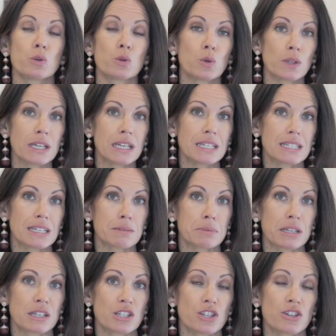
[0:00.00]
cooling and
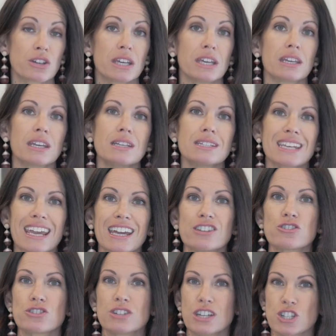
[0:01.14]
dampening to your kidneys
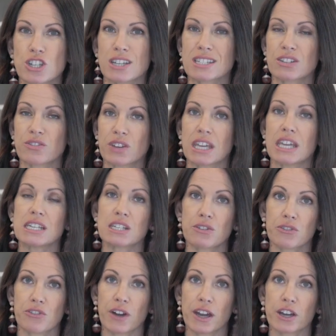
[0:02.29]
and your digestive heat
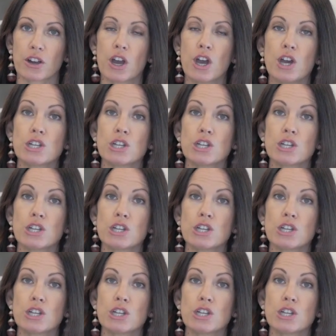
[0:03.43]
and fire.